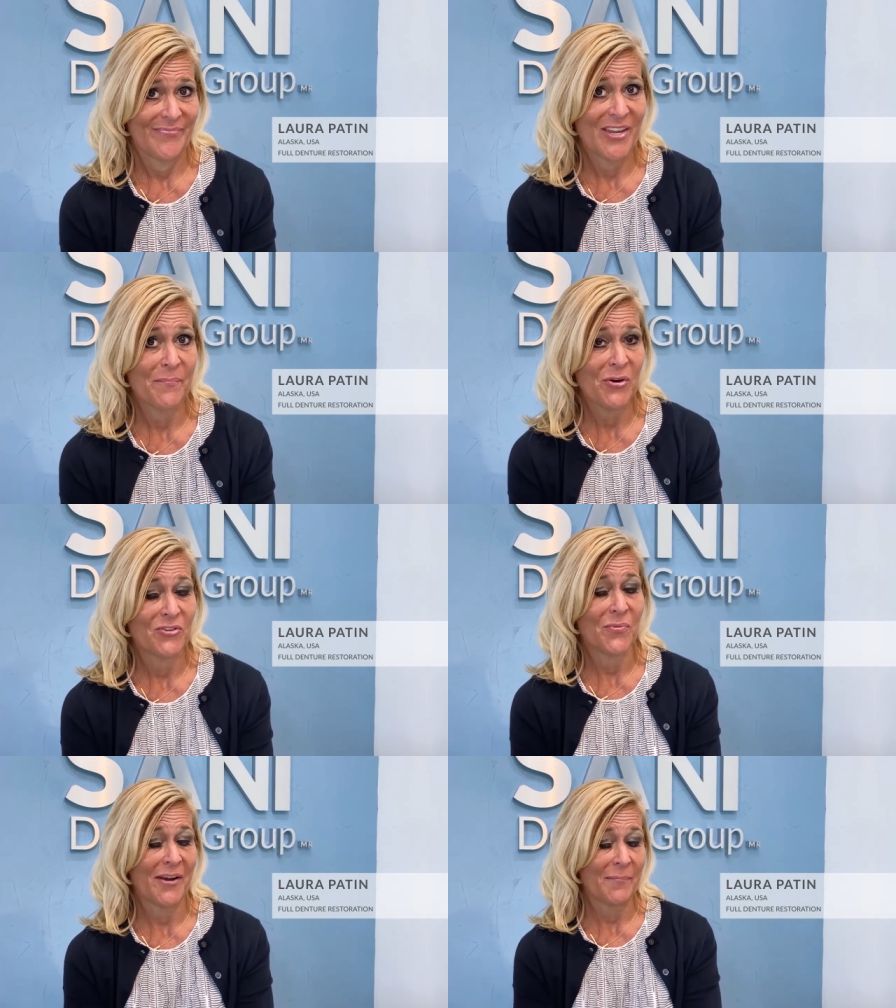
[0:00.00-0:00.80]
compared
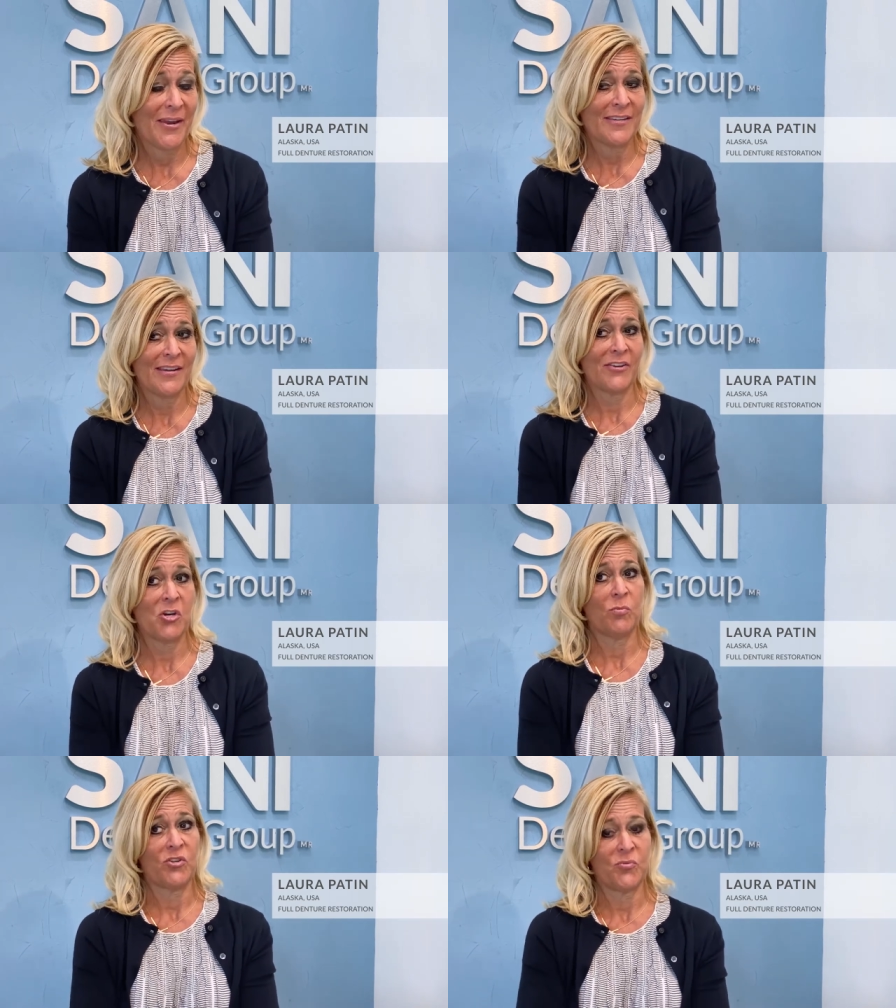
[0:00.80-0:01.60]
to what I paid down
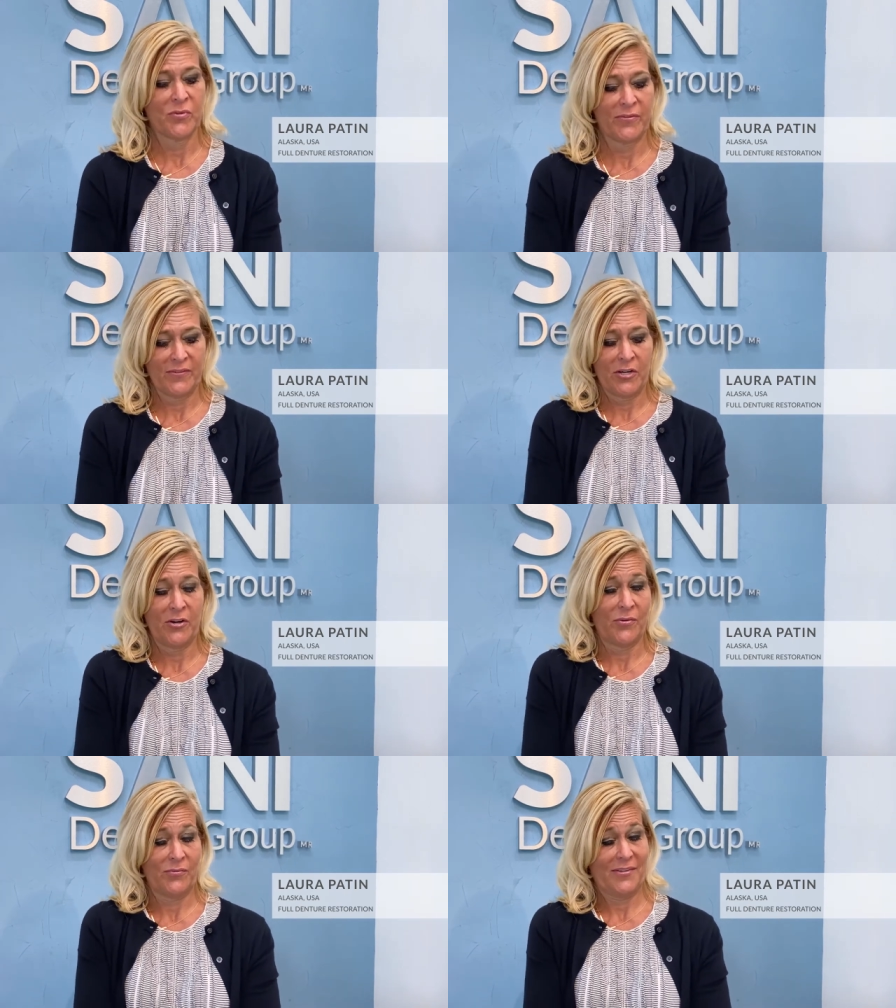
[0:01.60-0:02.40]
here, which was, you
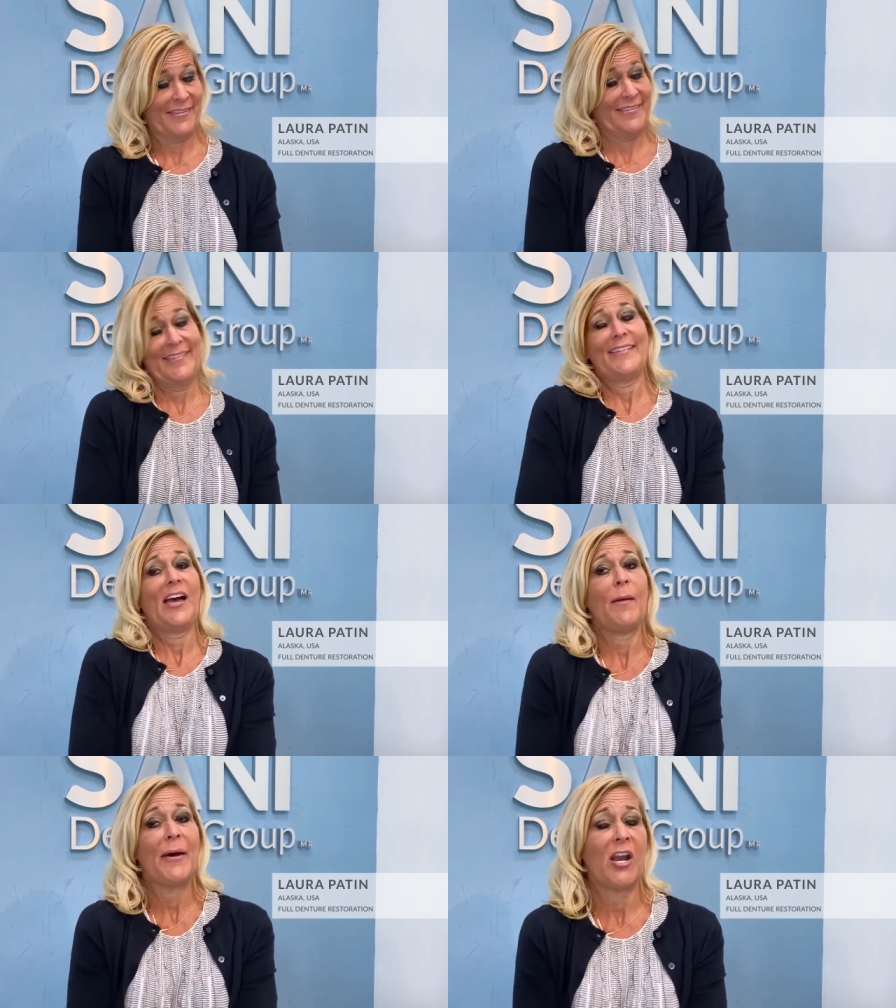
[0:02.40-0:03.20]
know,
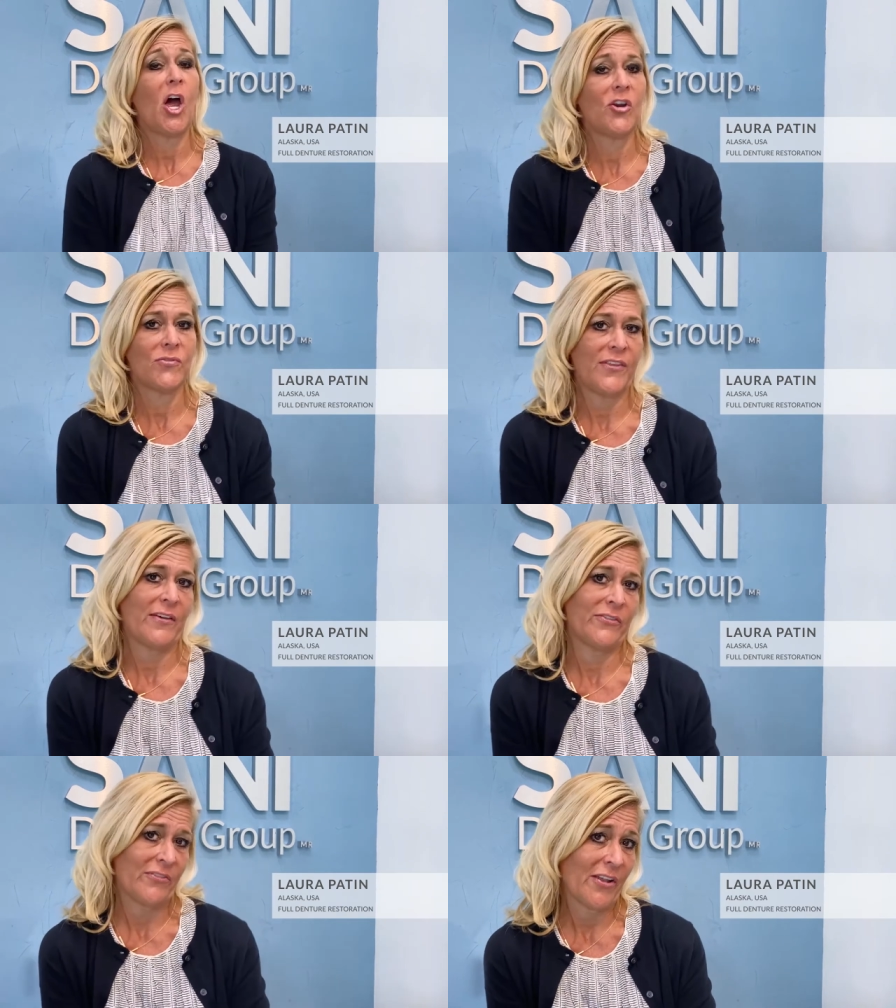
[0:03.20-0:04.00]
about
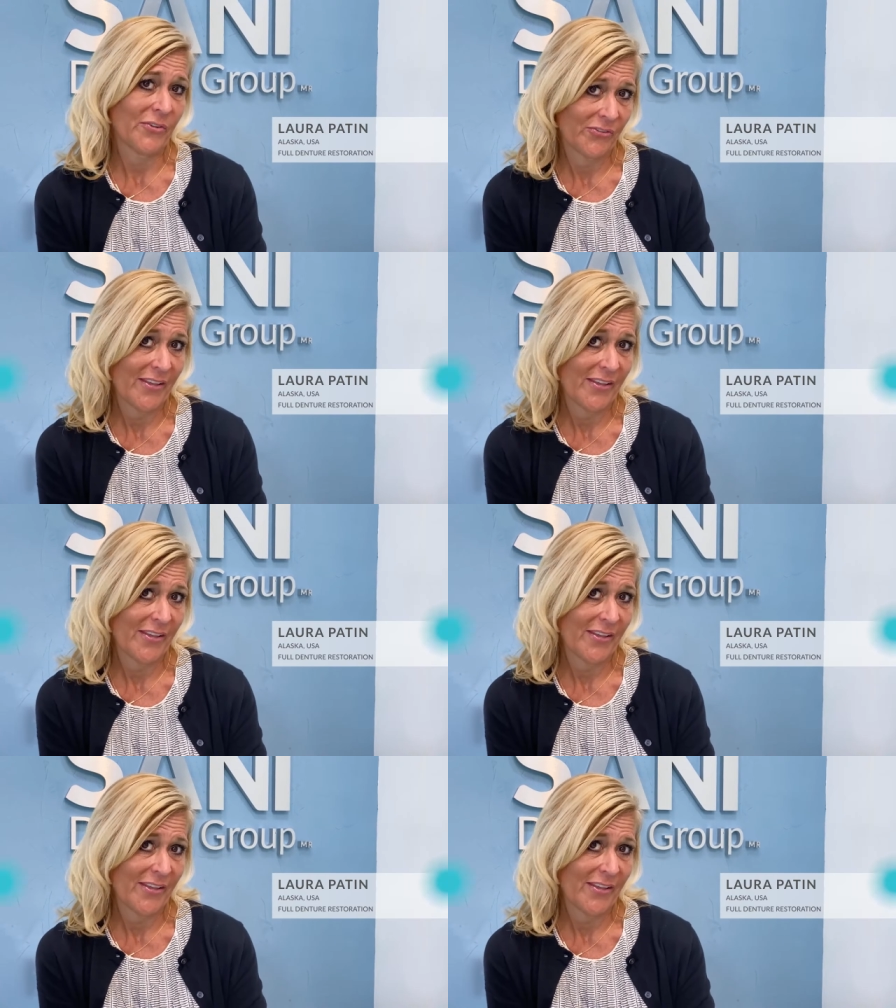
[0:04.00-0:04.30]
$100,000